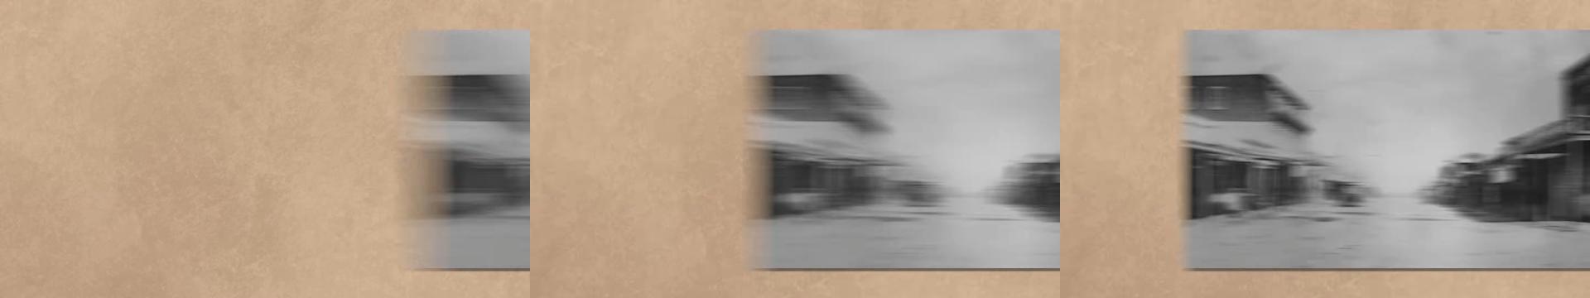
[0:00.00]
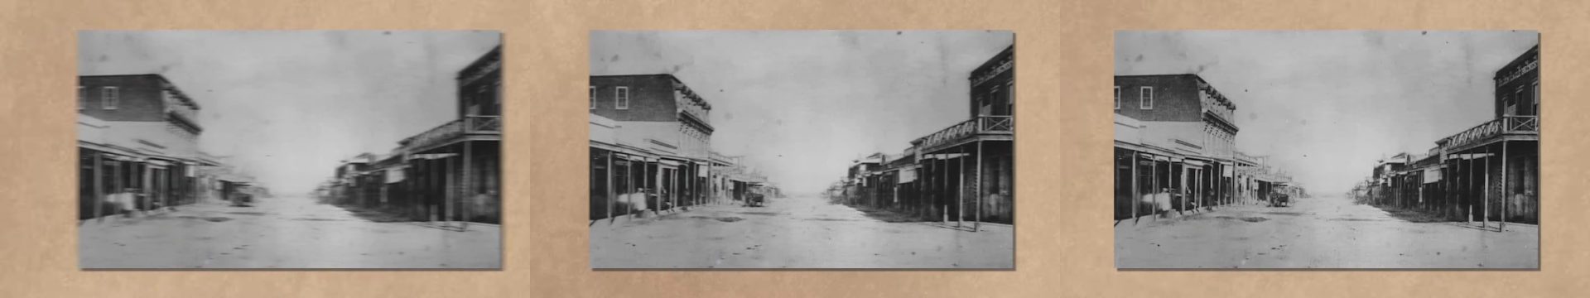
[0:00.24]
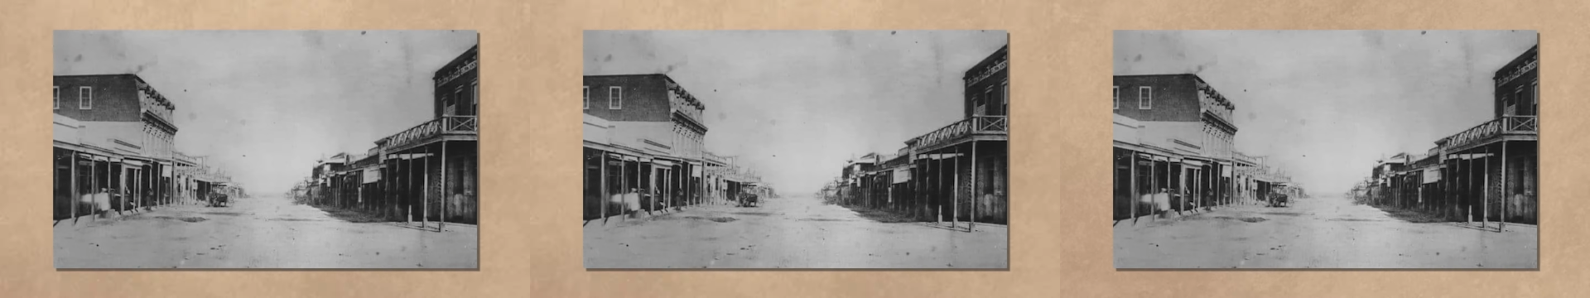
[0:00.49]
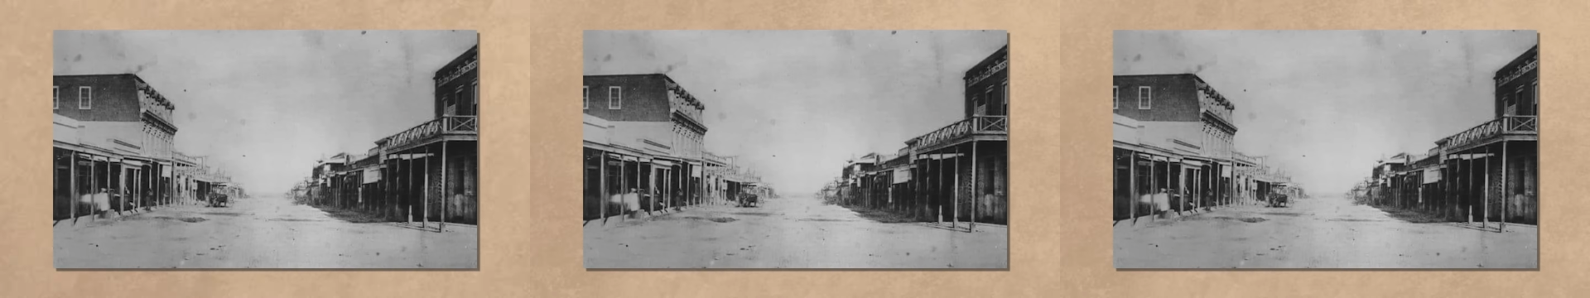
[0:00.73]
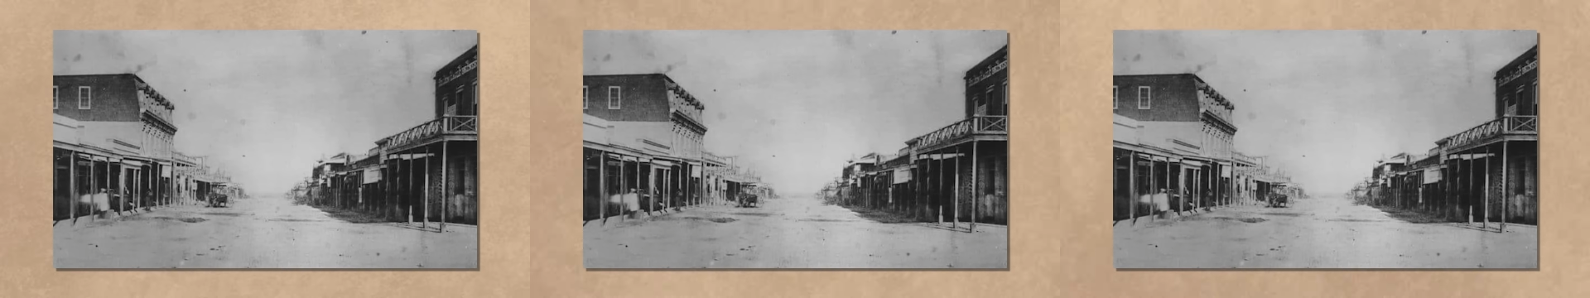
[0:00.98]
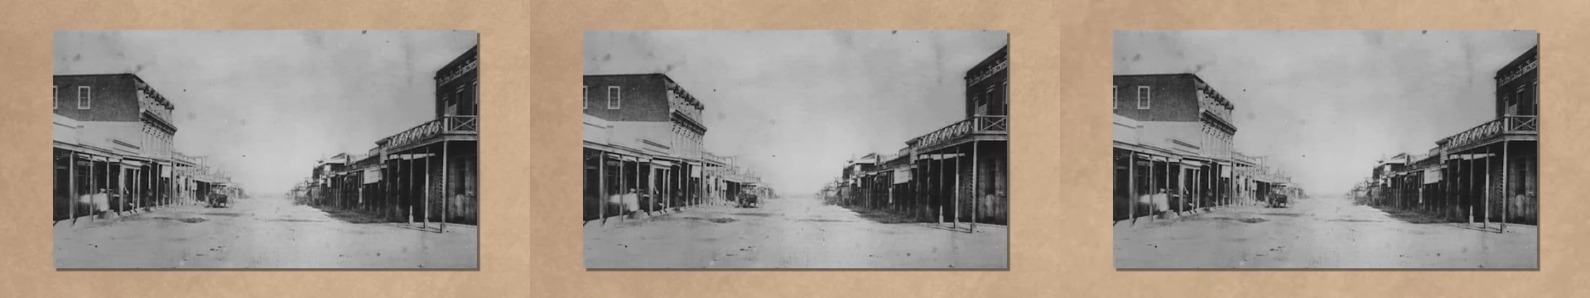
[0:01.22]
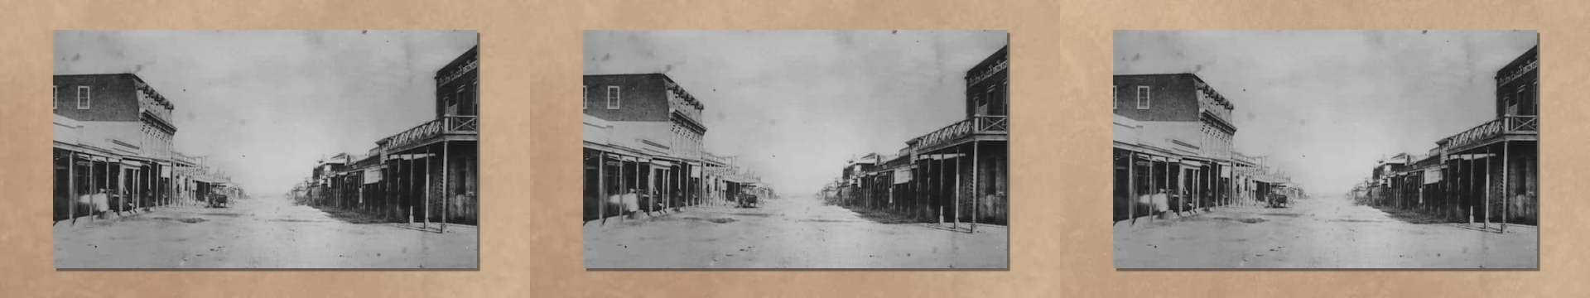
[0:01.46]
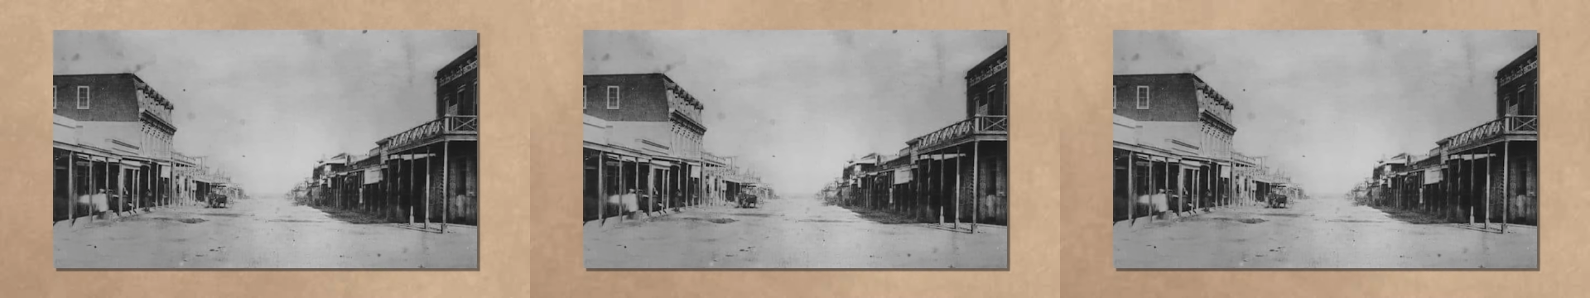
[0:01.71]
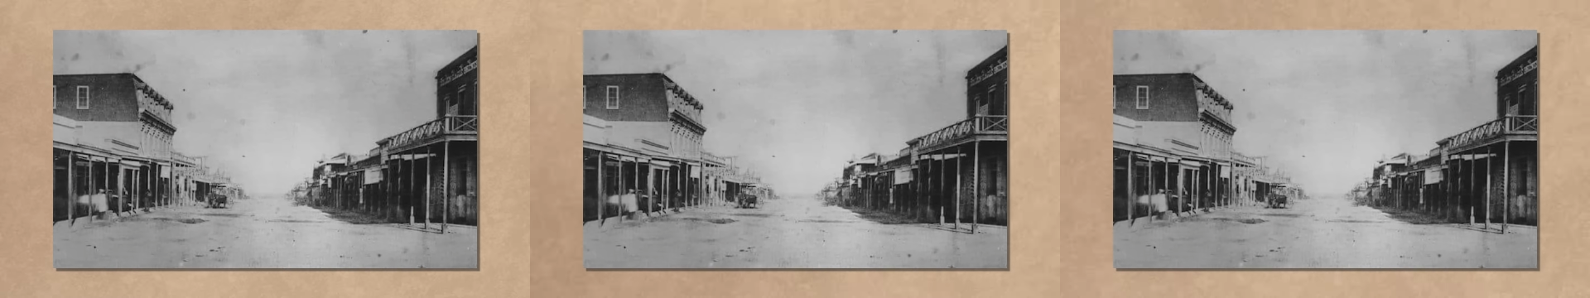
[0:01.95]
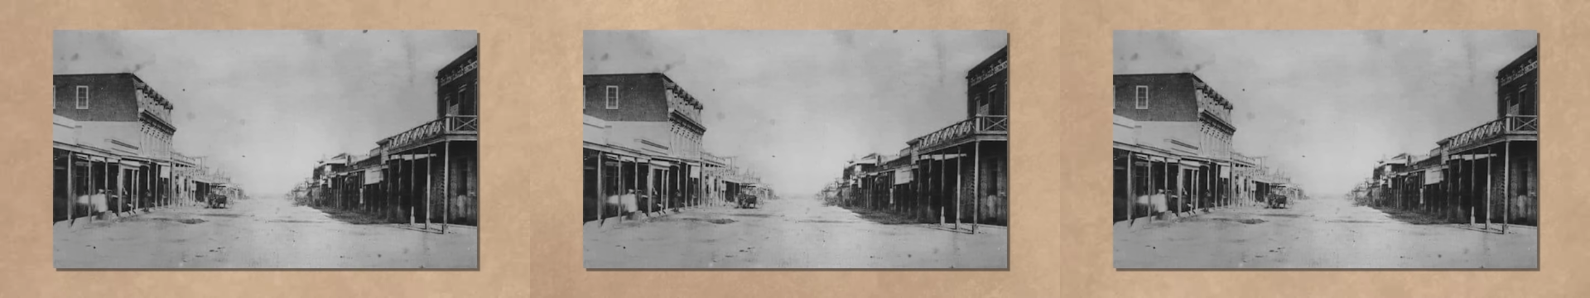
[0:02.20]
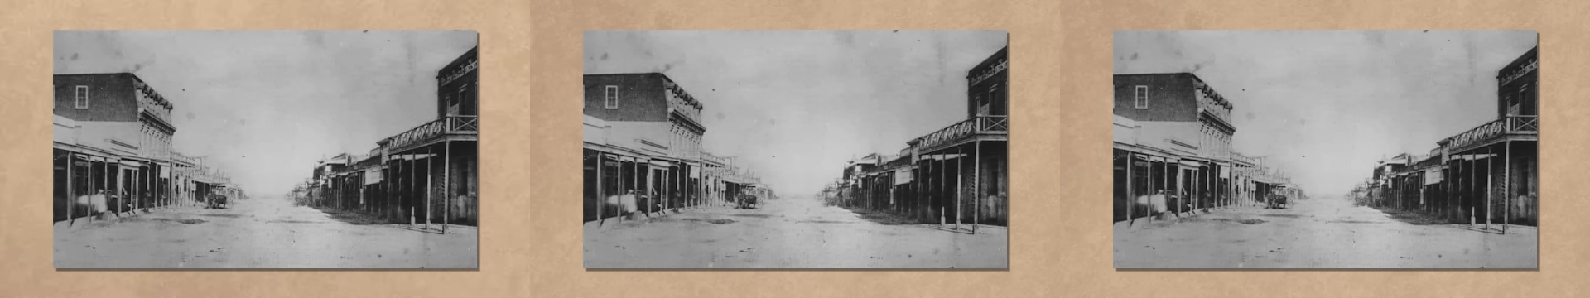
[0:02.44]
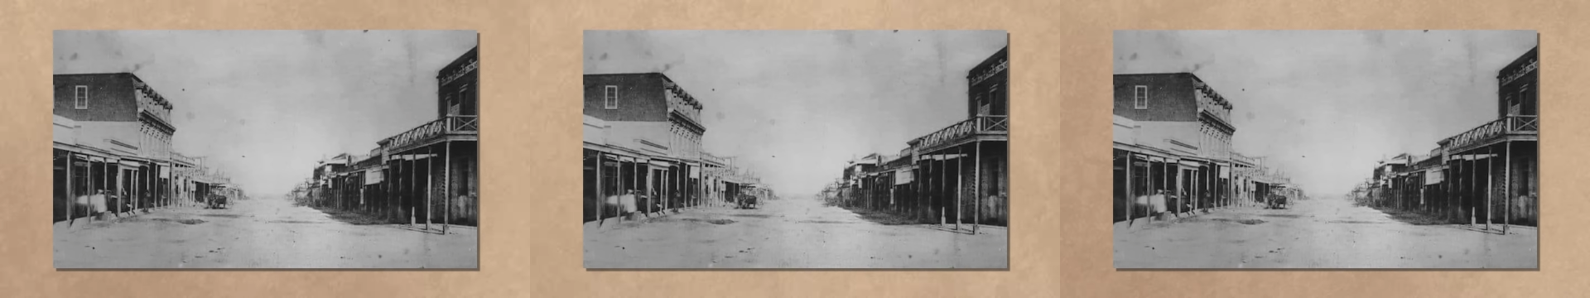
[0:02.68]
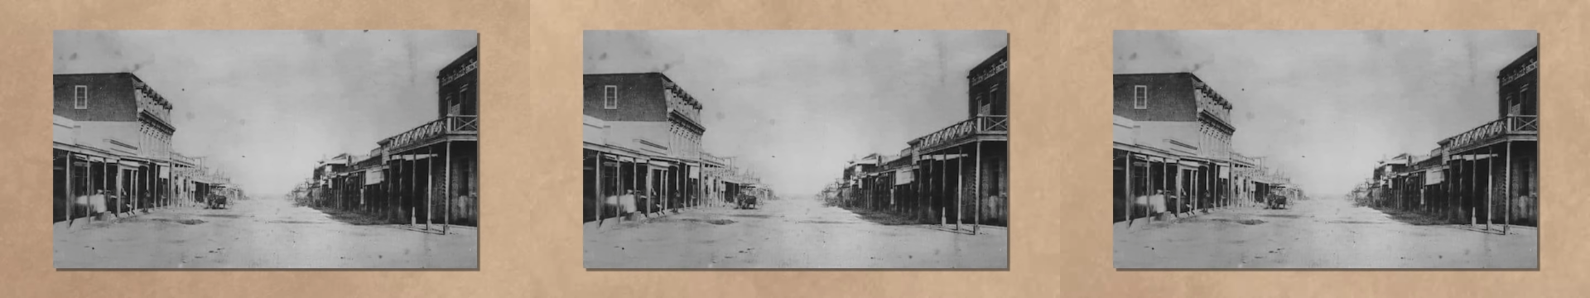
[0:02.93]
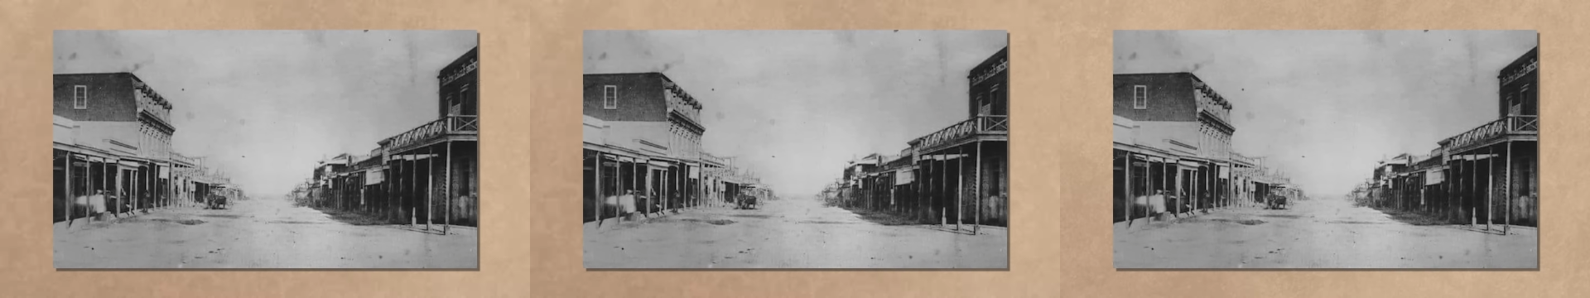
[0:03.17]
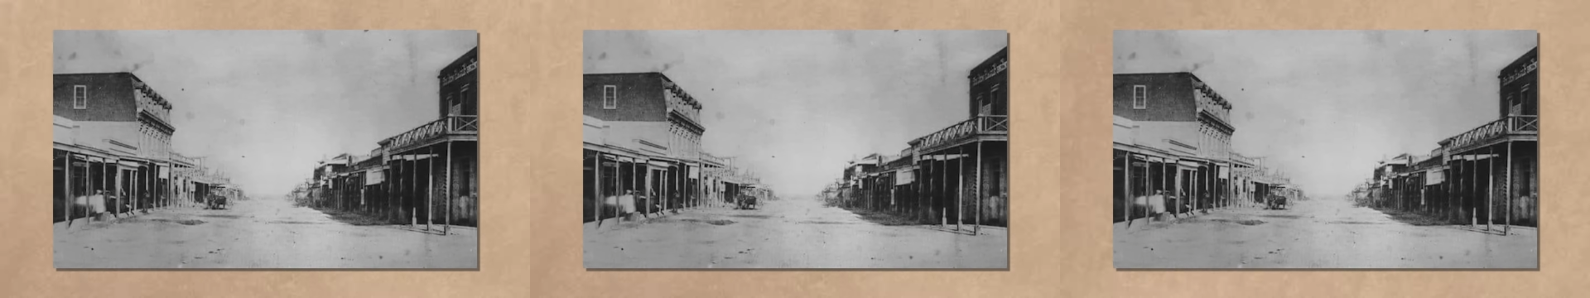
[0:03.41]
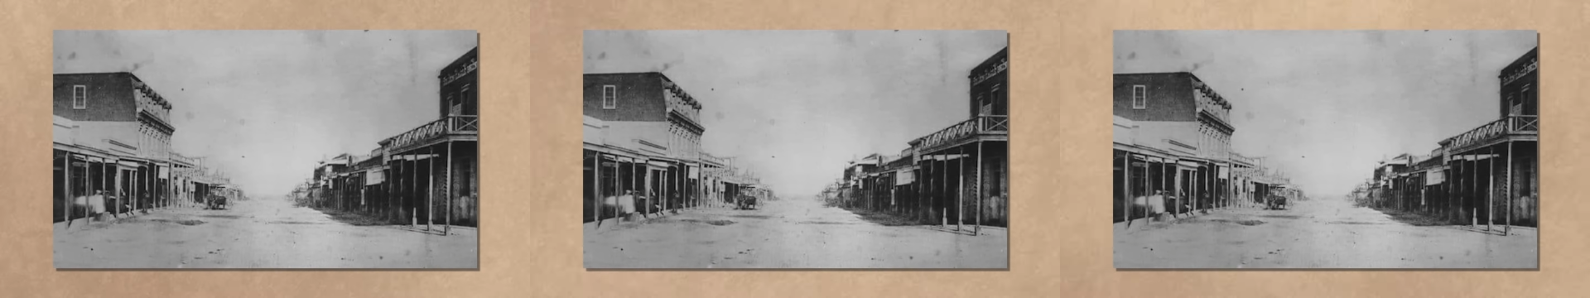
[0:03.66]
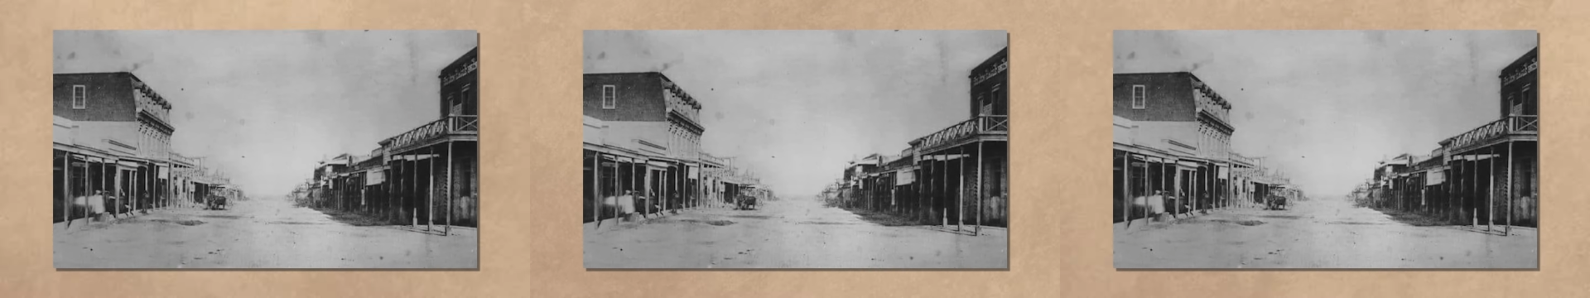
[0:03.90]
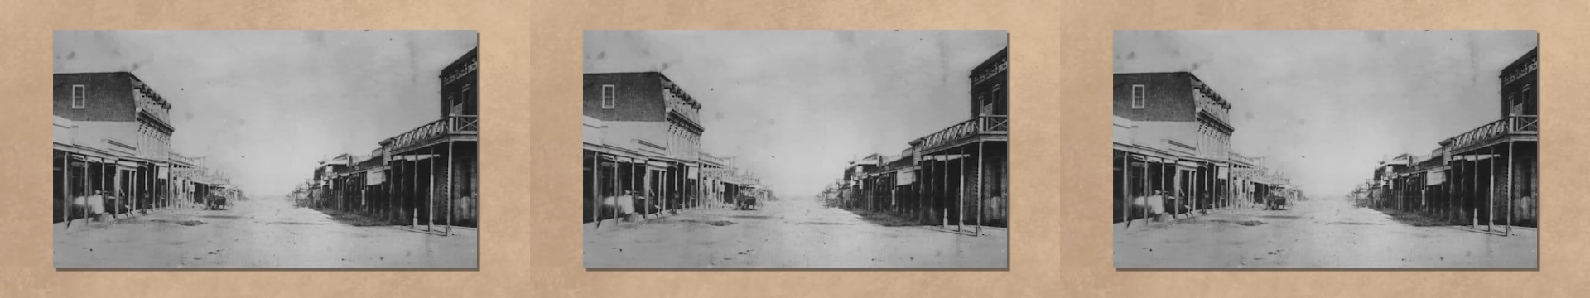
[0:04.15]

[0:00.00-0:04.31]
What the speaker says: [unreadable: no face in view]